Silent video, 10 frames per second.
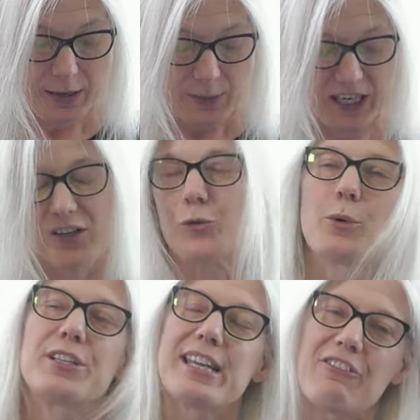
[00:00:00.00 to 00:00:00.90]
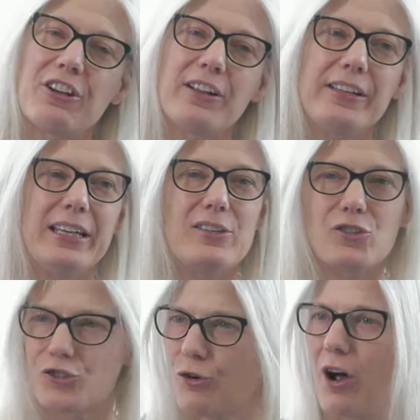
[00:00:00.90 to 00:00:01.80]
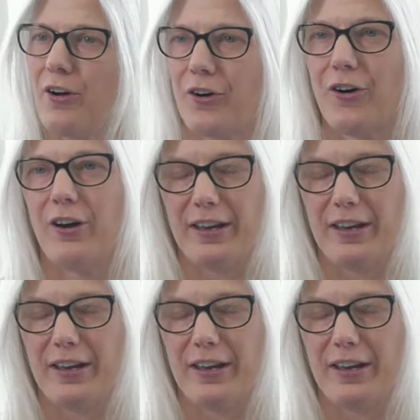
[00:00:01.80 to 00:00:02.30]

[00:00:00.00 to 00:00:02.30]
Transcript: because we're definitely stronger